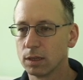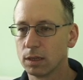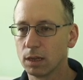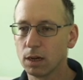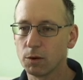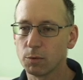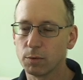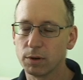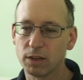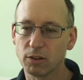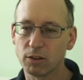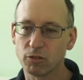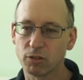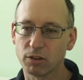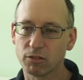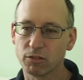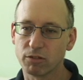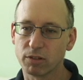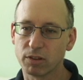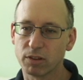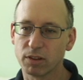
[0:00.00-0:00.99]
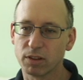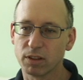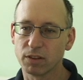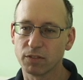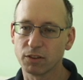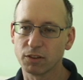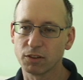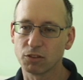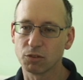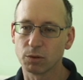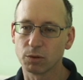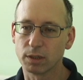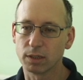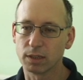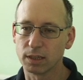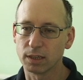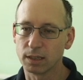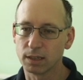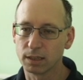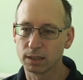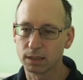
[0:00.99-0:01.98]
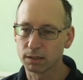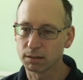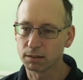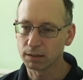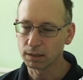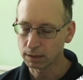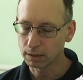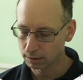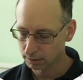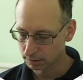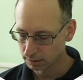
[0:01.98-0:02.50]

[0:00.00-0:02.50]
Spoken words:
Oh, we literally just return the photo ID. See?